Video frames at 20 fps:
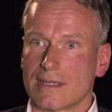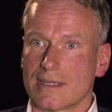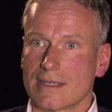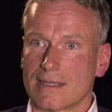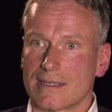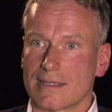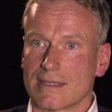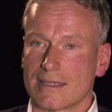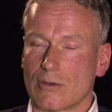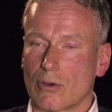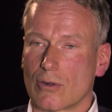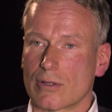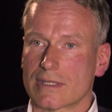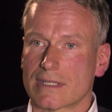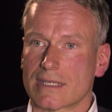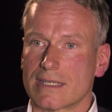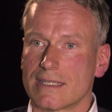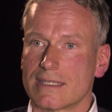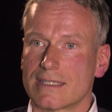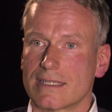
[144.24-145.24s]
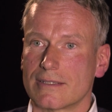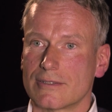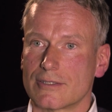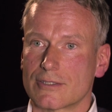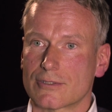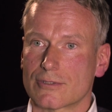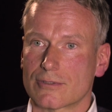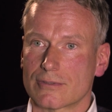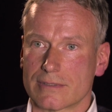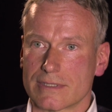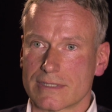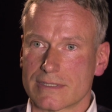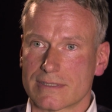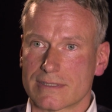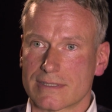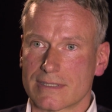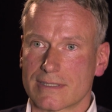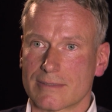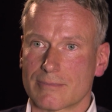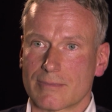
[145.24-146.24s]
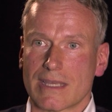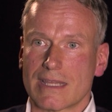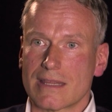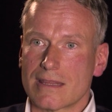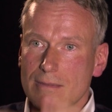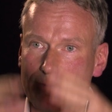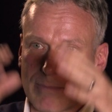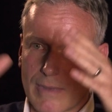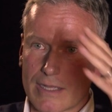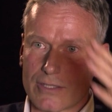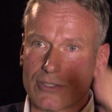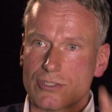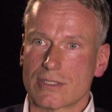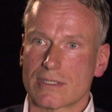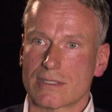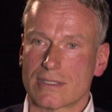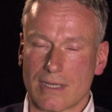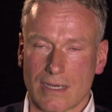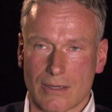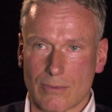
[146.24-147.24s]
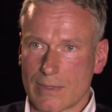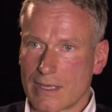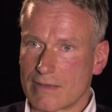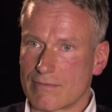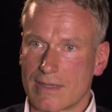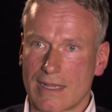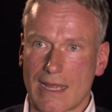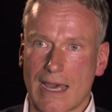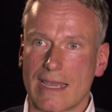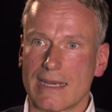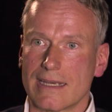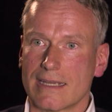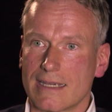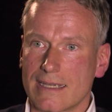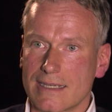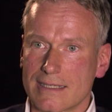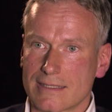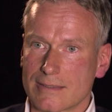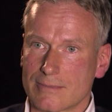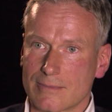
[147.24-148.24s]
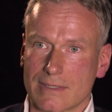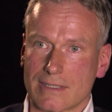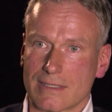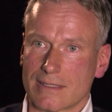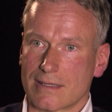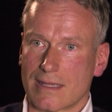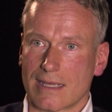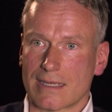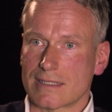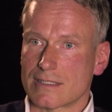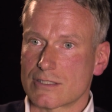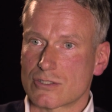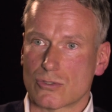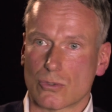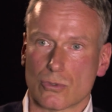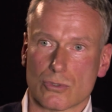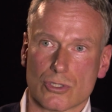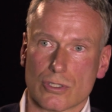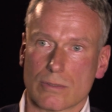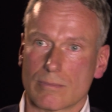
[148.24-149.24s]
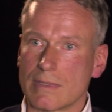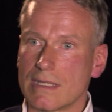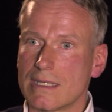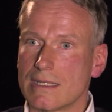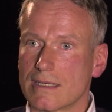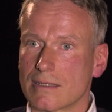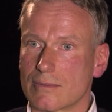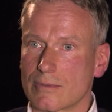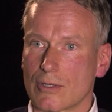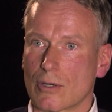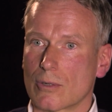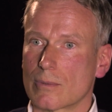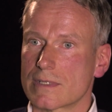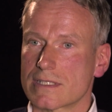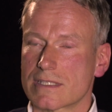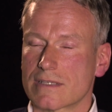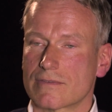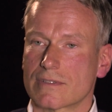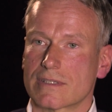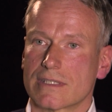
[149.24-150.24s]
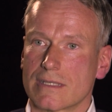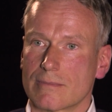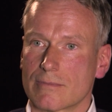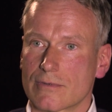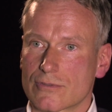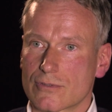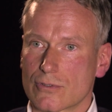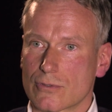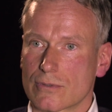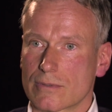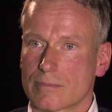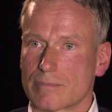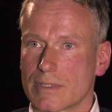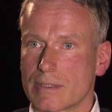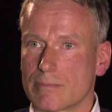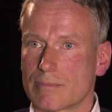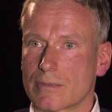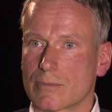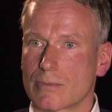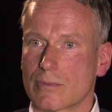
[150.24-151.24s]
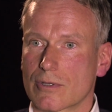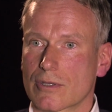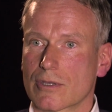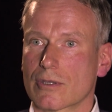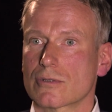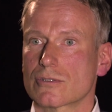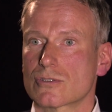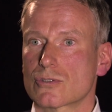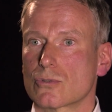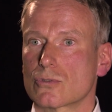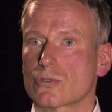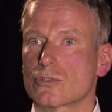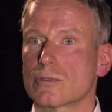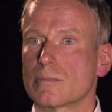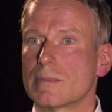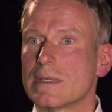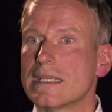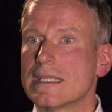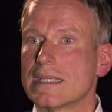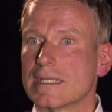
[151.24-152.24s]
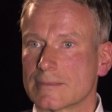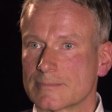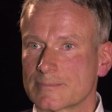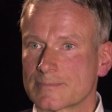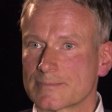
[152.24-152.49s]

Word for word: and all the key territories. Um, in the budget now, we have a line item, and that is social media. We always have a team of social people working on social media.